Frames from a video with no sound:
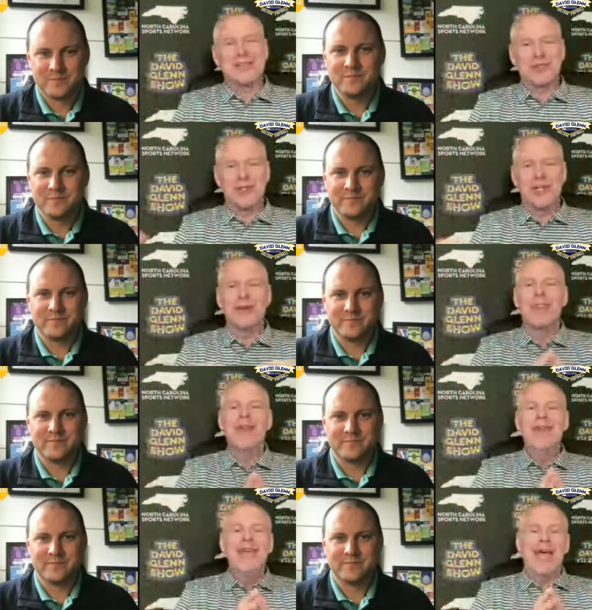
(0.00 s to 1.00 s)
Speaker 1: this year
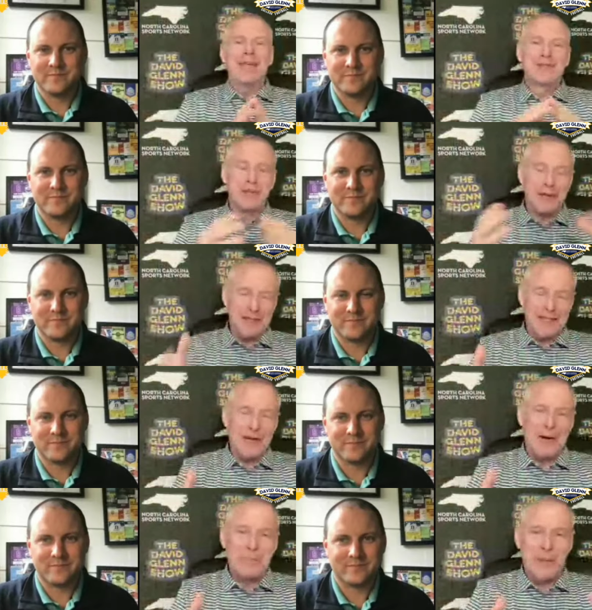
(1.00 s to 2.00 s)
and certainly
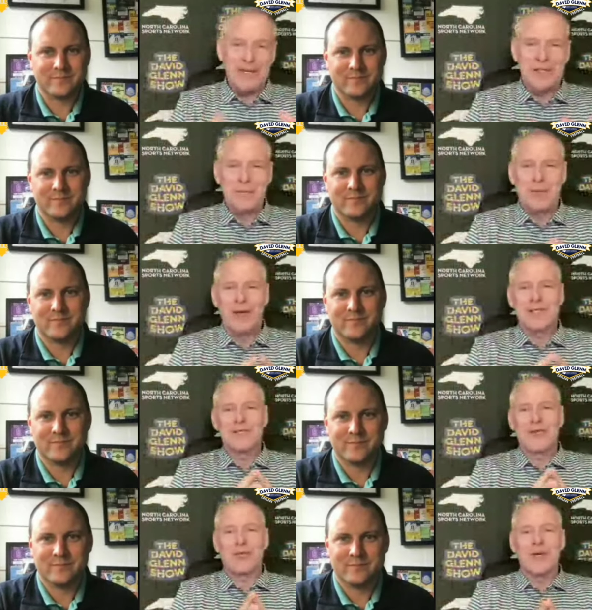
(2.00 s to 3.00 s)
on Pitt's
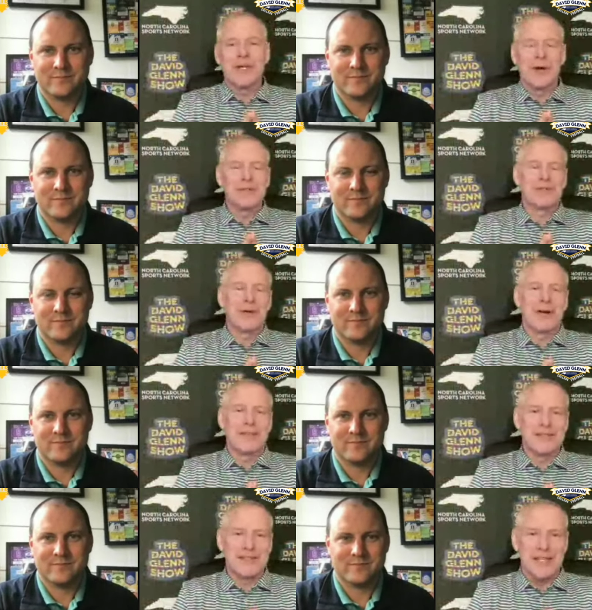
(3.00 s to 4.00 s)
impressive 3 0 start
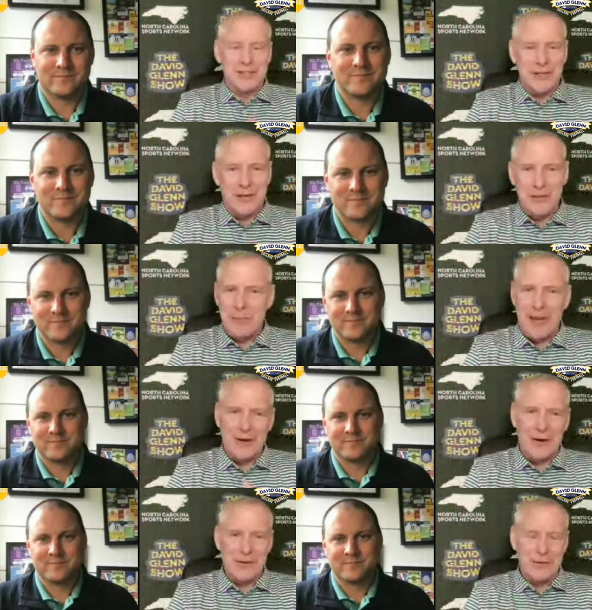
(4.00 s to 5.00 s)
this season under Pat
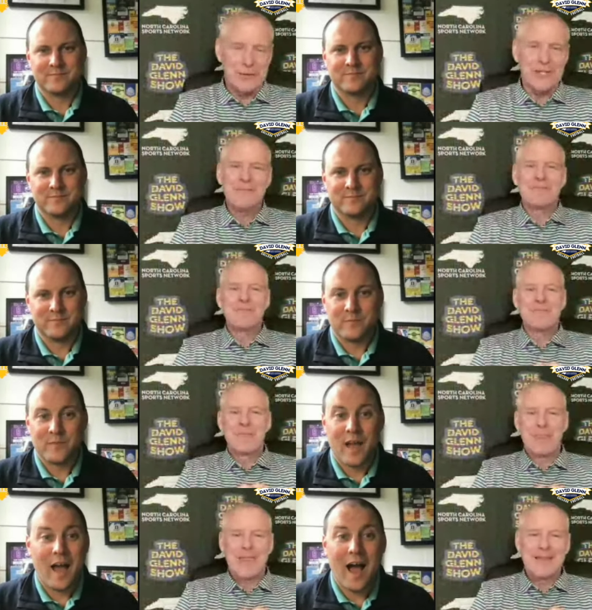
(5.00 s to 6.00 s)
Narduzzi?
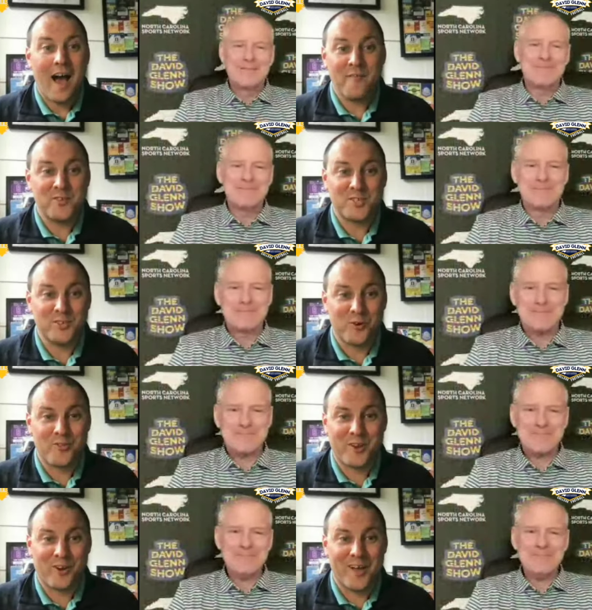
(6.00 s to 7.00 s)
Speaker 2: Obviously, North
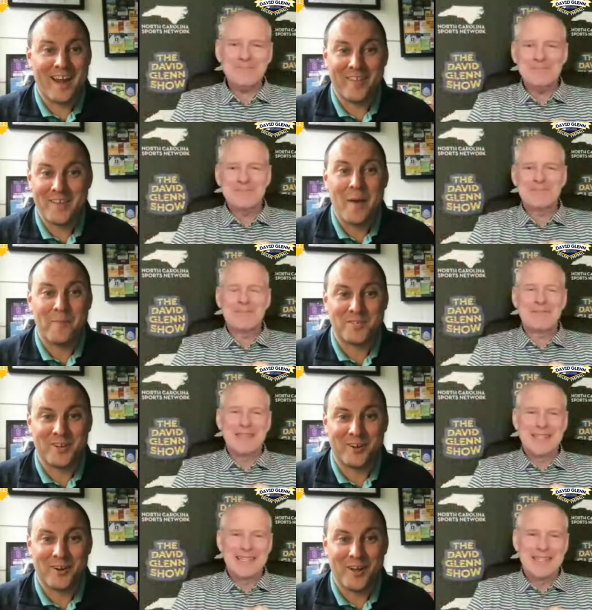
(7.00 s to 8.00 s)
Carolina, the
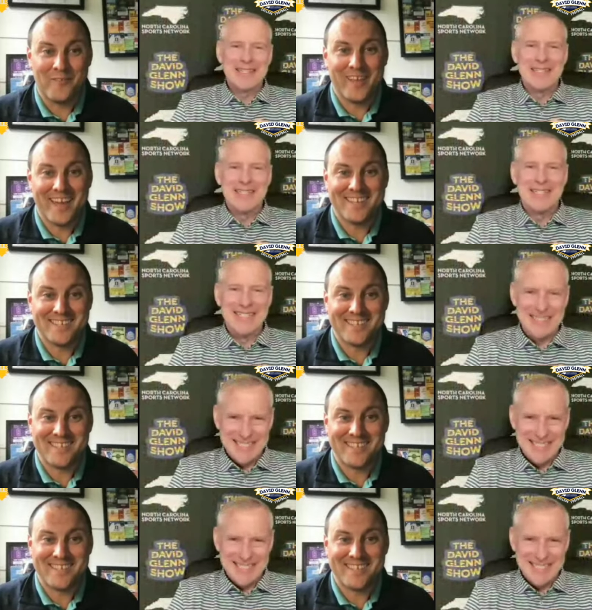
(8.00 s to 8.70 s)
epicenter of the ACC